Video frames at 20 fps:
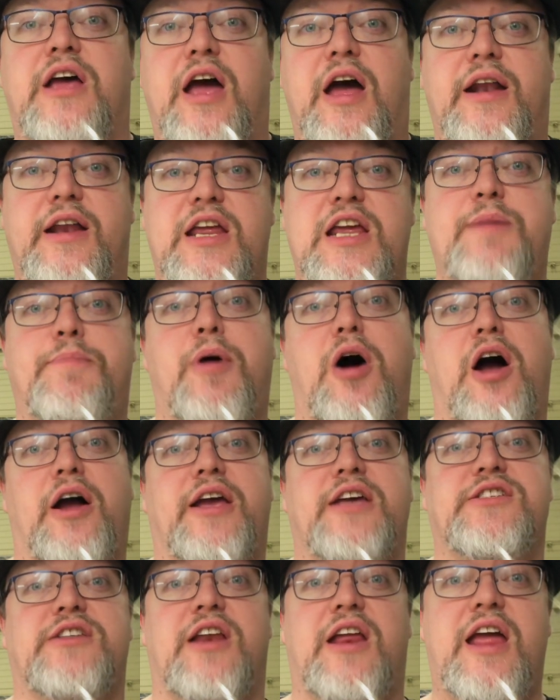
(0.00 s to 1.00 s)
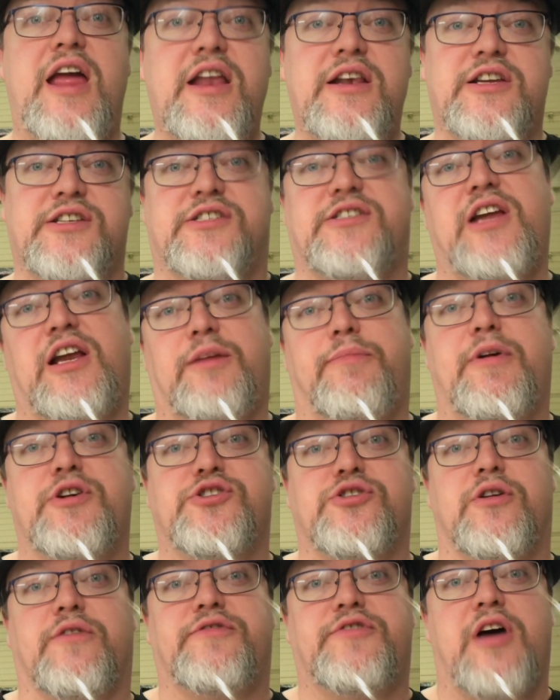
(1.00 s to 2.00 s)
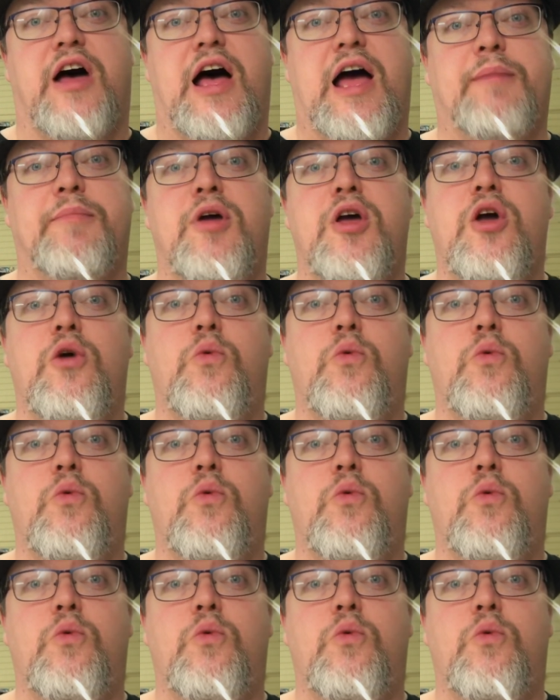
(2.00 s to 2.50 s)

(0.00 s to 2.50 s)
An epoch is an indistinct measure of time